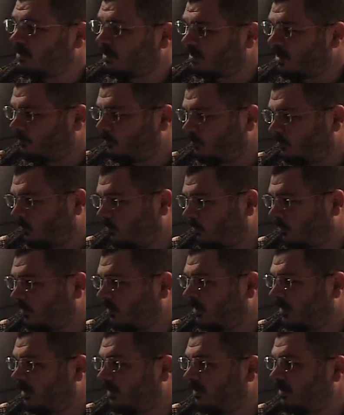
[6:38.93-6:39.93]
A couple
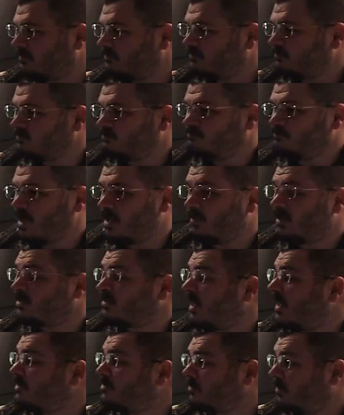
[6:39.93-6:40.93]
more maybe
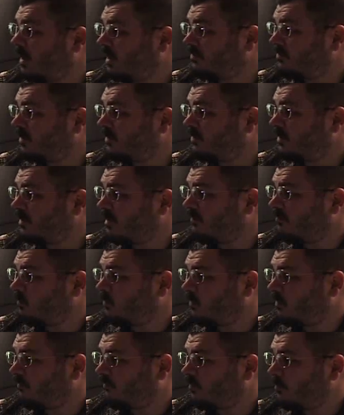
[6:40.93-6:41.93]
sites are out there that give
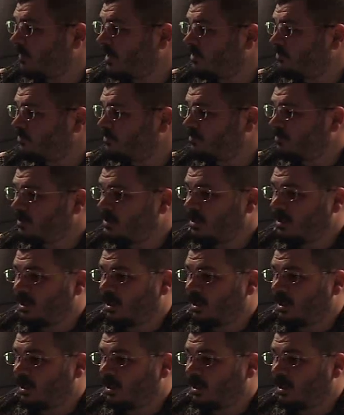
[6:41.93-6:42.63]
more information.